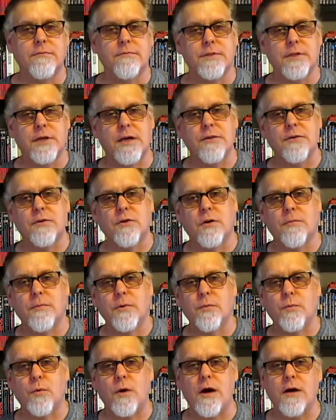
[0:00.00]
Saw the
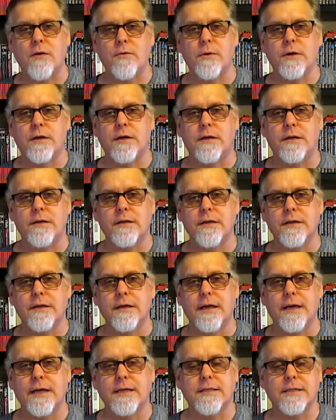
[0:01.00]
Norman Rockwell
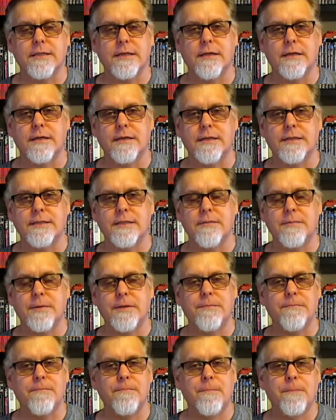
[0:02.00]

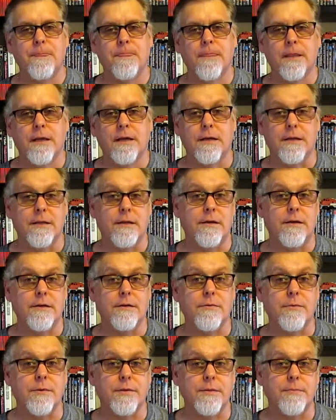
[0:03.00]
exhibit
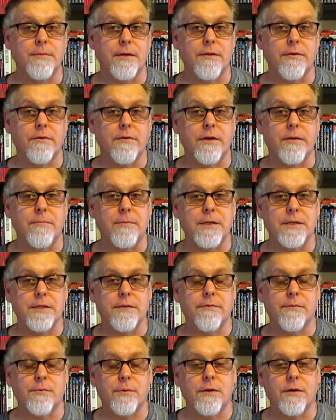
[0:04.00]
along with some other great pieces
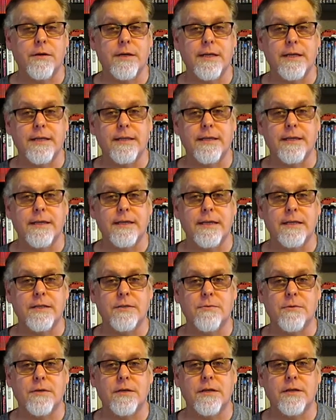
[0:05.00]
of work, and the kids
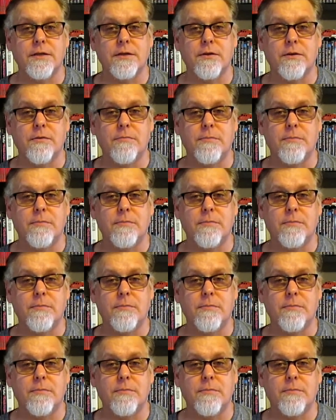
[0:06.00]
wanted to go